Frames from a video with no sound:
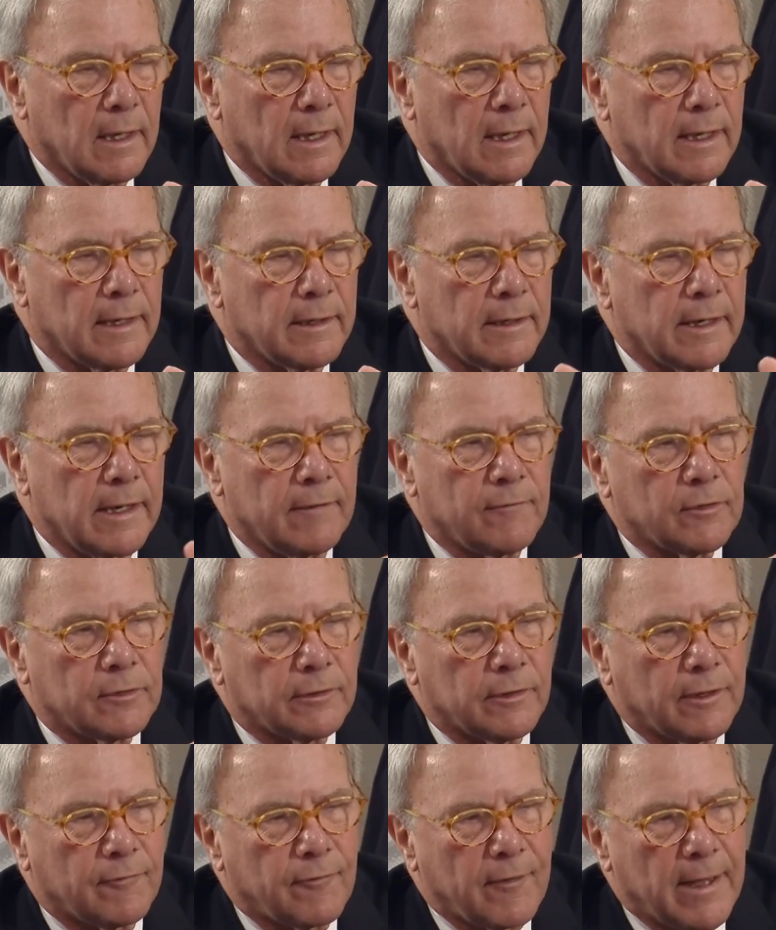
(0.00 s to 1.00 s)
And David
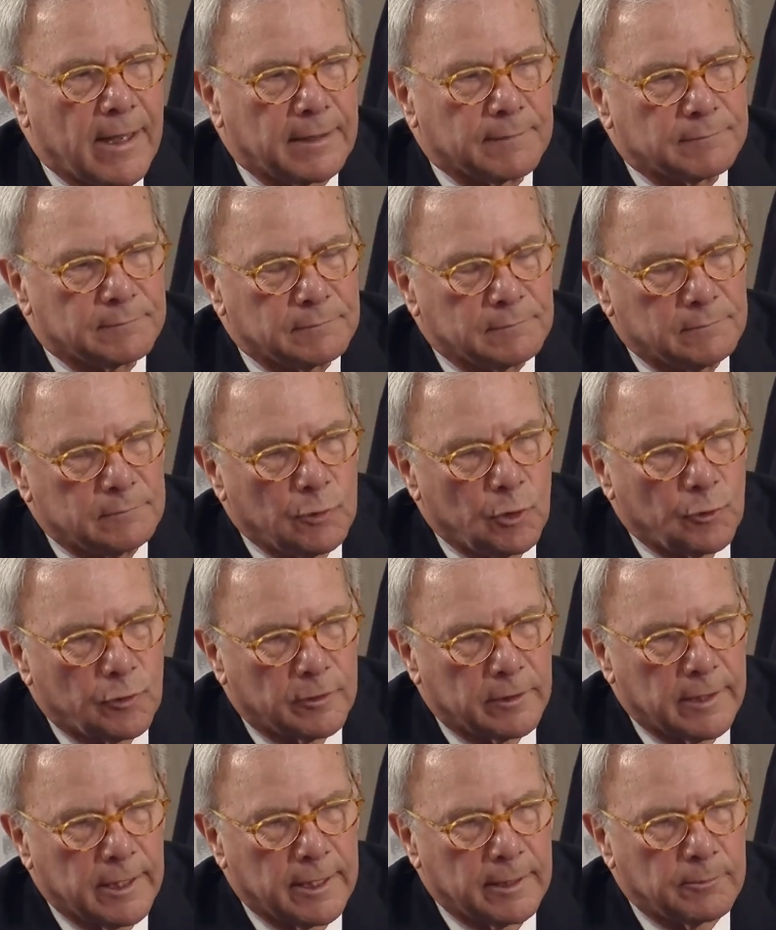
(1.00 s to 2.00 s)
let that
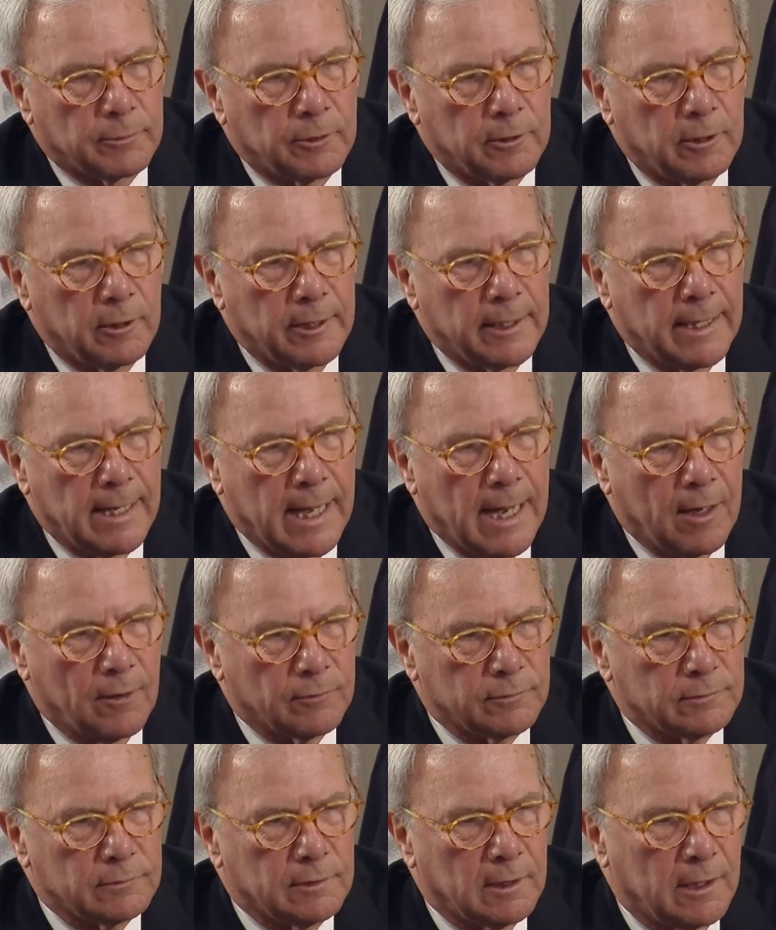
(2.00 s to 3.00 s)
motorcade play out
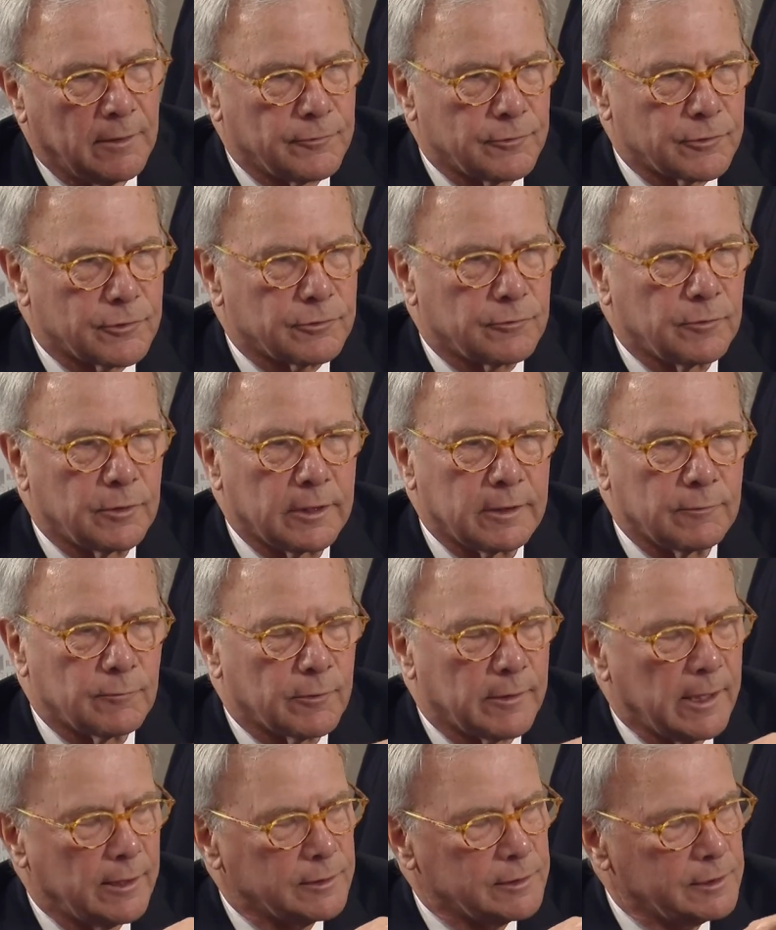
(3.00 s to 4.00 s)
on the screen
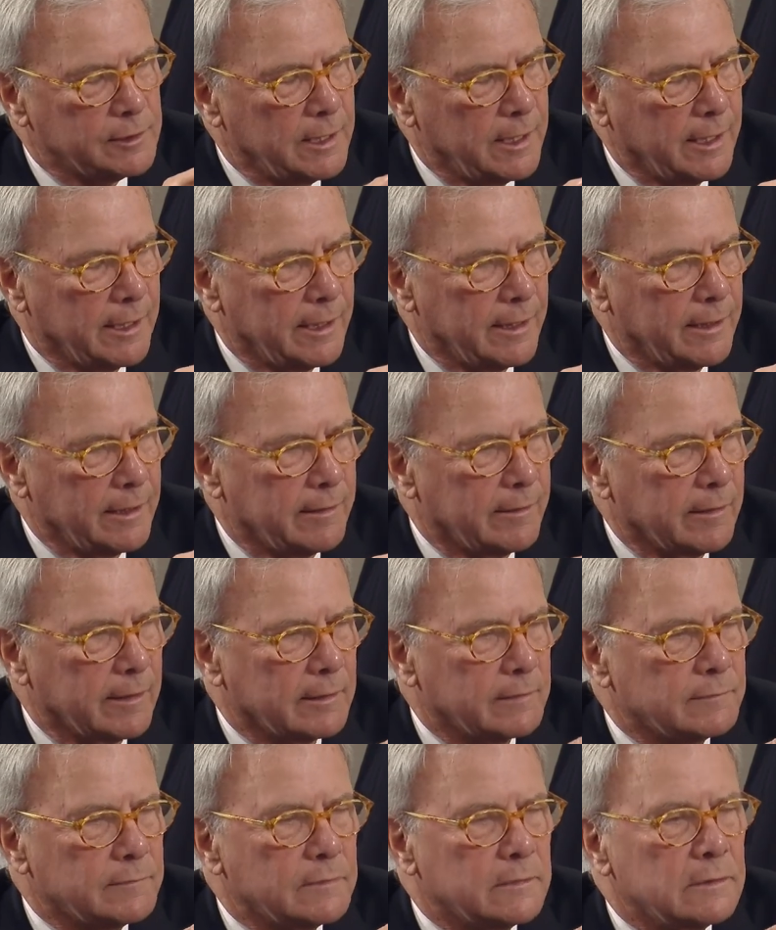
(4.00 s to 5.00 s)
without saying anything.
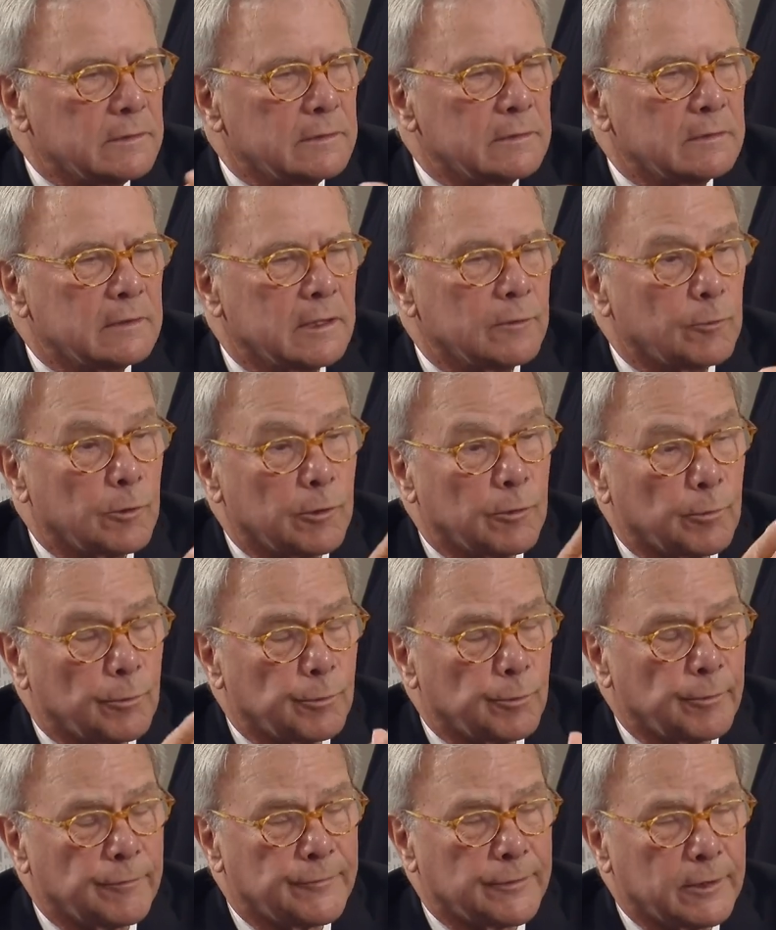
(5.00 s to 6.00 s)
And we were
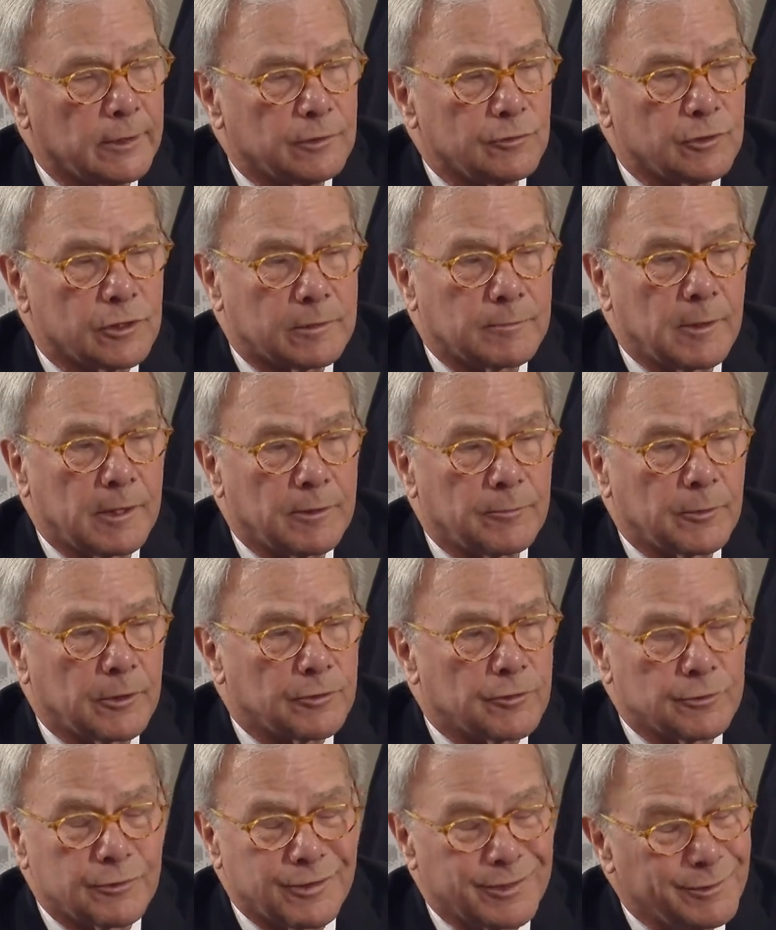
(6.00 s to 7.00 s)
riveted just by the
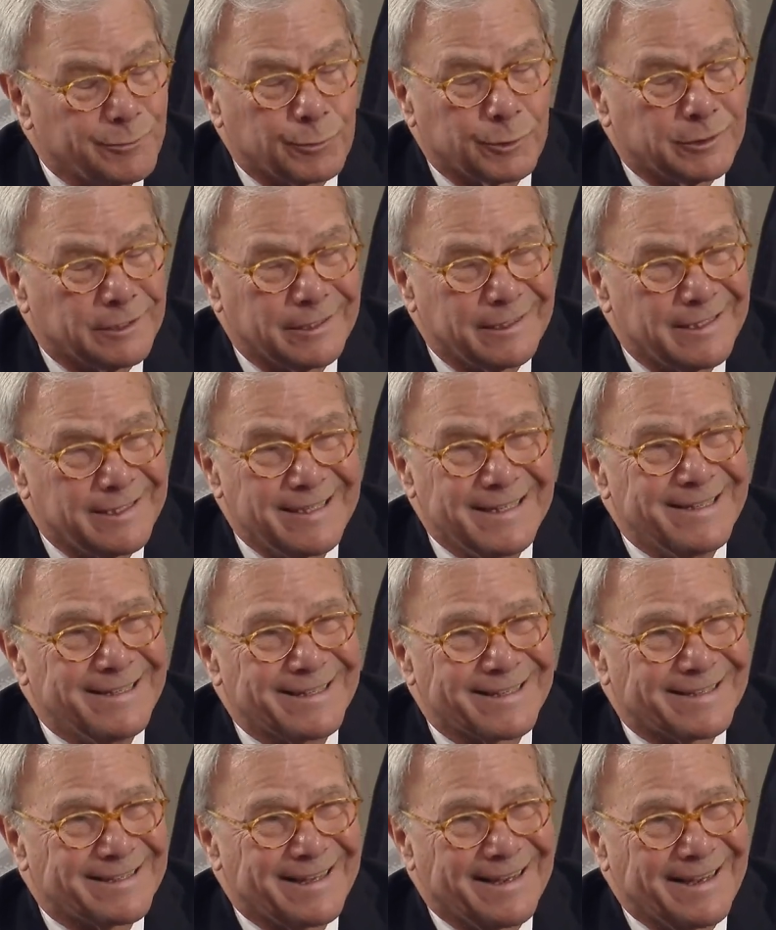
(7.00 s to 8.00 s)
picture. He didn't really need
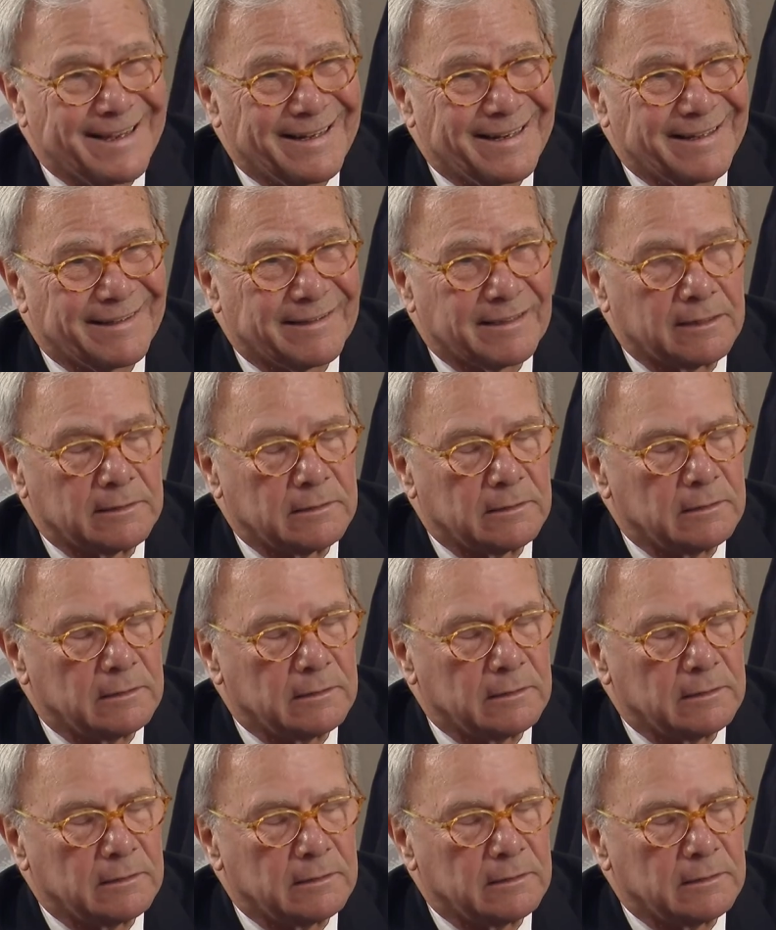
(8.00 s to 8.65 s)
to say anything.